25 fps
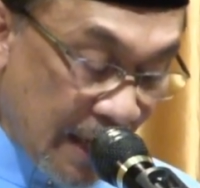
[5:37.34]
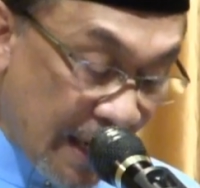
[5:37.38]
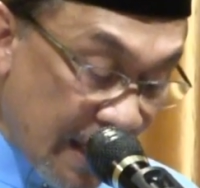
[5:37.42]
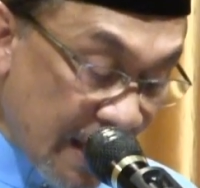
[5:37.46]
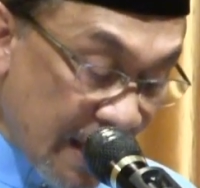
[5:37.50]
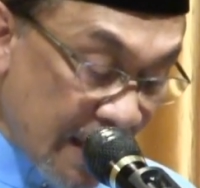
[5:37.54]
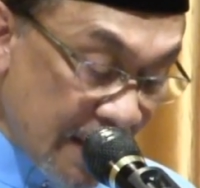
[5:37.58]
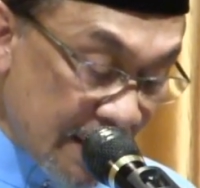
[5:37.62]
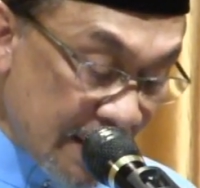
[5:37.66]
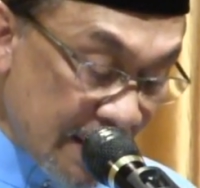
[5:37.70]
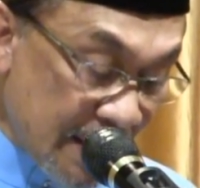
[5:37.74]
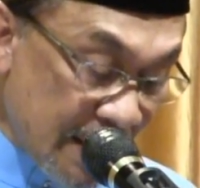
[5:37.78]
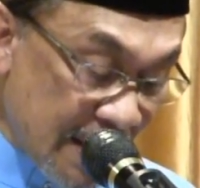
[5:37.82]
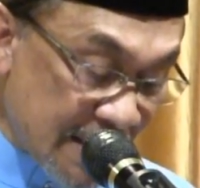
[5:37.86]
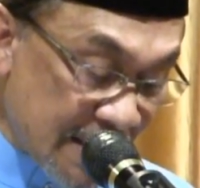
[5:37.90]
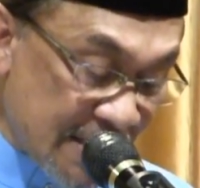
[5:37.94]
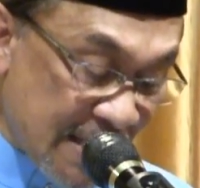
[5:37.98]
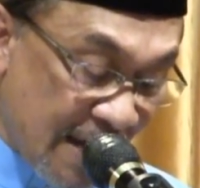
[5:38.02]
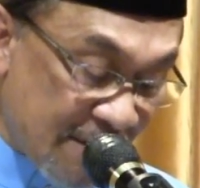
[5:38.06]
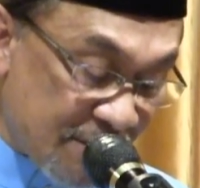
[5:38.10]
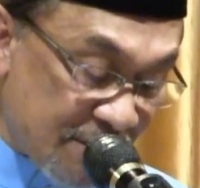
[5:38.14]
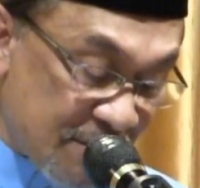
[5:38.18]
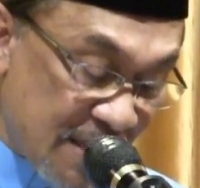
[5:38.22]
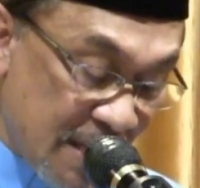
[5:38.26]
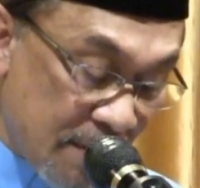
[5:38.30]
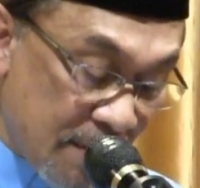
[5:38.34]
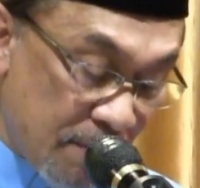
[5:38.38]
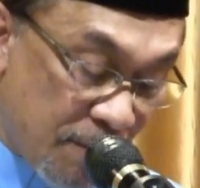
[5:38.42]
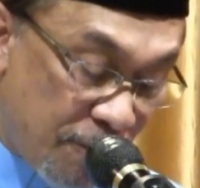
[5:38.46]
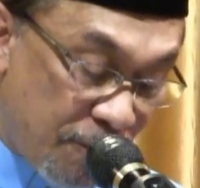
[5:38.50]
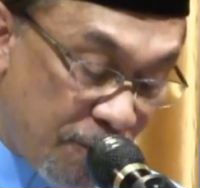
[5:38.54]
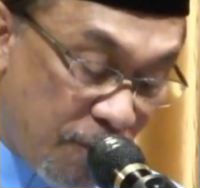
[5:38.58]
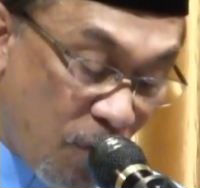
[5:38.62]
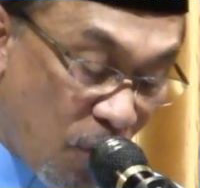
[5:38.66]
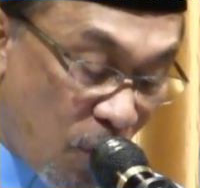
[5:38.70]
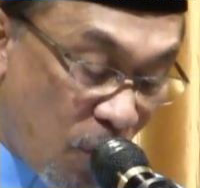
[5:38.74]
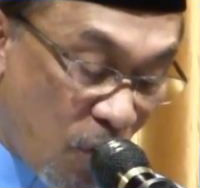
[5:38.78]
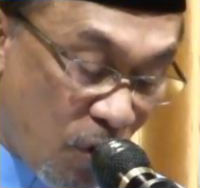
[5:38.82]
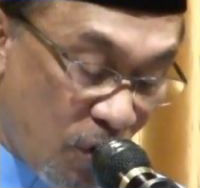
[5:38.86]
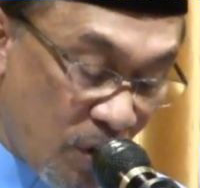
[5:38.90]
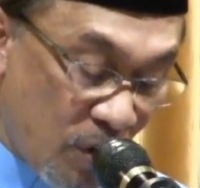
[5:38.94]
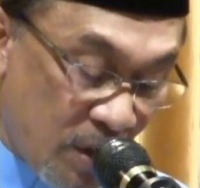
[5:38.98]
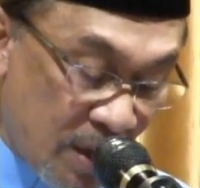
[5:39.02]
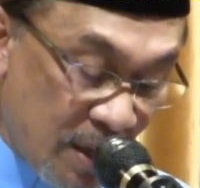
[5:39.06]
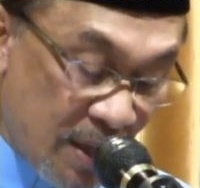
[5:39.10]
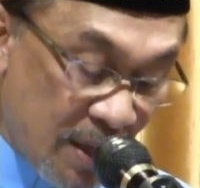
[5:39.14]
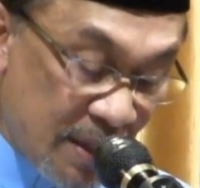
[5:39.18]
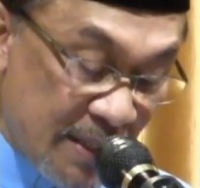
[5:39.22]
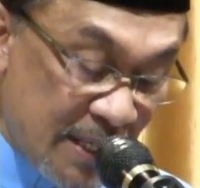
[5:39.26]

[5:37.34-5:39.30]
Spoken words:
And as I've said before,